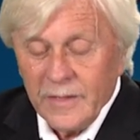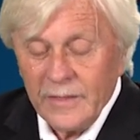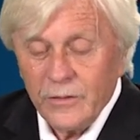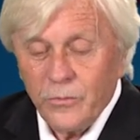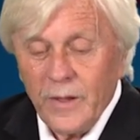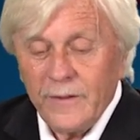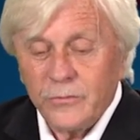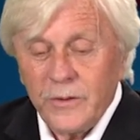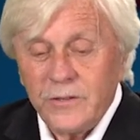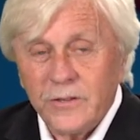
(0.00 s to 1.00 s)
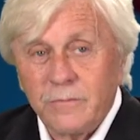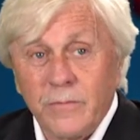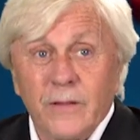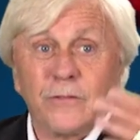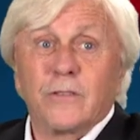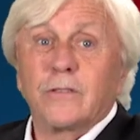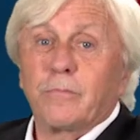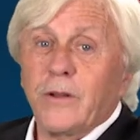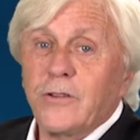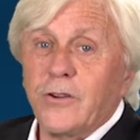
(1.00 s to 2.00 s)
In the waves, we just leave it to the
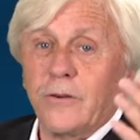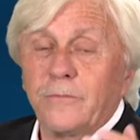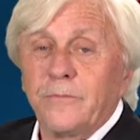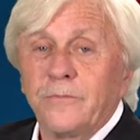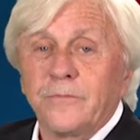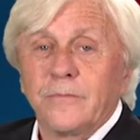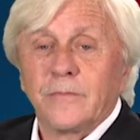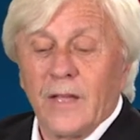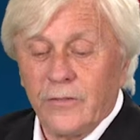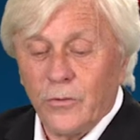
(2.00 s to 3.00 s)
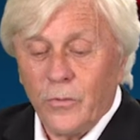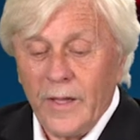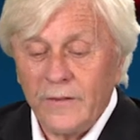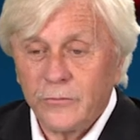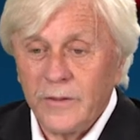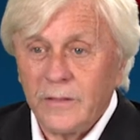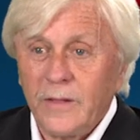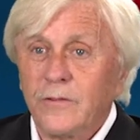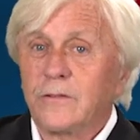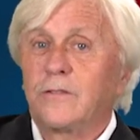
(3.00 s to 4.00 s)
preacher. In the waves, we
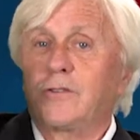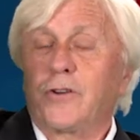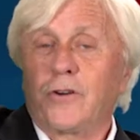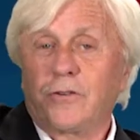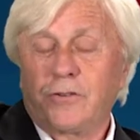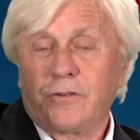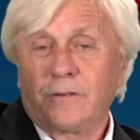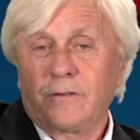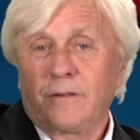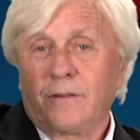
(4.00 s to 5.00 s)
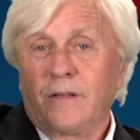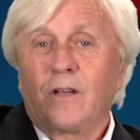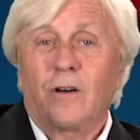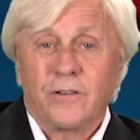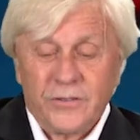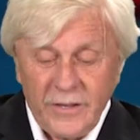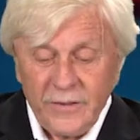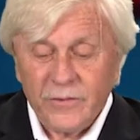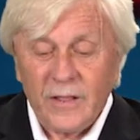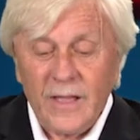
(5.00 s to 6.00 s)
leave it to the church. On a
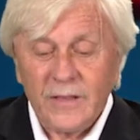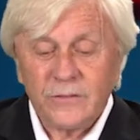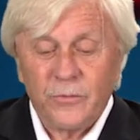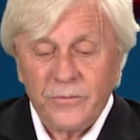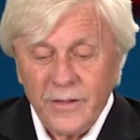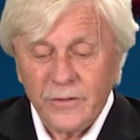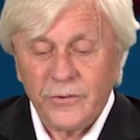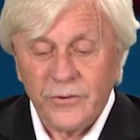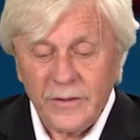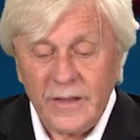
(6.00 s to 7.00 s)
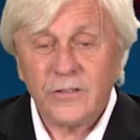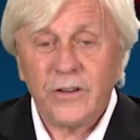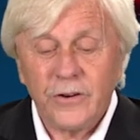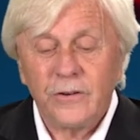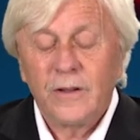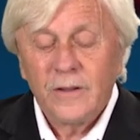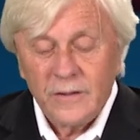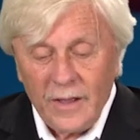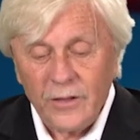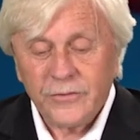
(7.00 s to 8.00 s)
sea of glass, when things are easier,
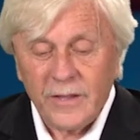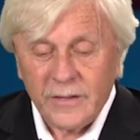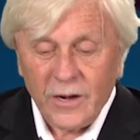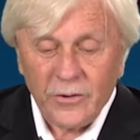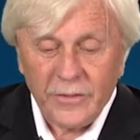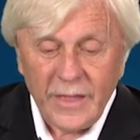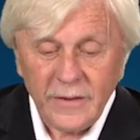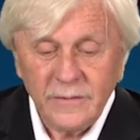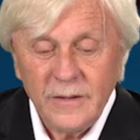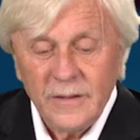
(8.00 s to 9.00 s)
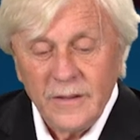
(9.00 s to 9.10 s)
I'll take care of that.